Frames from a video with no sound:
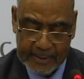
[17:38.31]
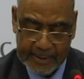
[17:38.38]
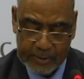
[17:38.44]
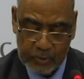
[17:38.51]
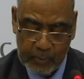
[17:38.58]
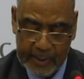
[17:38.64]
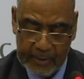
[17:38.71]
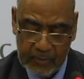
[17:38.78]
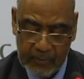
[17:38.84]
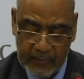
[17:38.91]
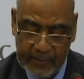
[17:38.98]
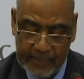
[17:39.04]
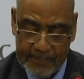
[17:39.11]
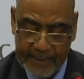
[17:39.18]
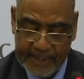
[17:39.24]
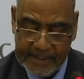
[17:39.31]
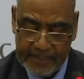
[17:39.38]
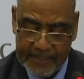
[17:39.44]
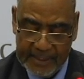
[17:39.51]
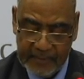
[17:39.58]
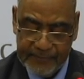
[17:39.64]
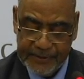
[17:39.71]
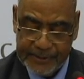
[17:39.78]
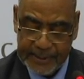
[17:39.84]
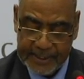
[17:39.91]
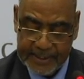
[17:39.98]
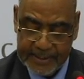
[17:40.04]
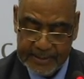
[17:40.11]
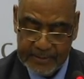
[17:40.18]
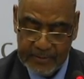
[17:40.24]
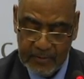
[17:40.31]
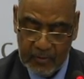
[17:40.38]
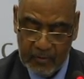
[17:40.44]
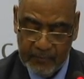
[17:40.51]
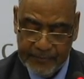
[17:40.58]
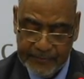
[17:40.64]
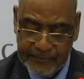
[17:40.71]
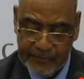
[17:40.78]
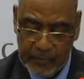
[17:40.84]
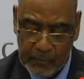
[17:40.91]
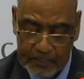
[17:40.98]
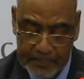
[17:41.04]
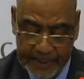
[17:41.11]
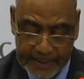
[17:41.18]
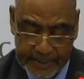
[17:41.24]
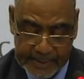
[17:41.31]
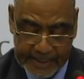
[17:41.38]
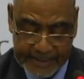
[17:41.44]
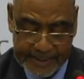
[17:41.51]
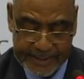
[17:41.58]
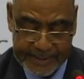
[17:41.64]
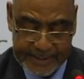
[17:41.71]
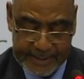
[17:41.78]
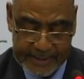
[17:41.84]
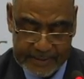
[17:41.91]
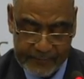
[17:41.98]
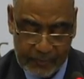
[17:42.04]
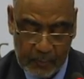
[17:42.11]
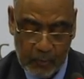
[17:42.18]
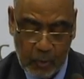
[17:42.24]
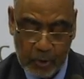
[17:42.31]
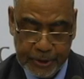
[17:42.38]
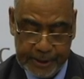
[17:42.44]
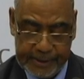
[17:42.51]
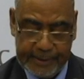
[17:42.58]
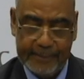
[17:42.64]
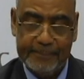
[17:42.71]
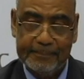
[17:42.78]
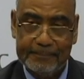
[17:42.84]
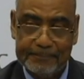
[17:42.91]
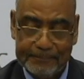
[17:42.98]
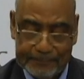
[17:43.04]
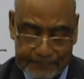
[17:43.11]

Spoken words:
is one of the major beneficiaries of development assistance from Washington.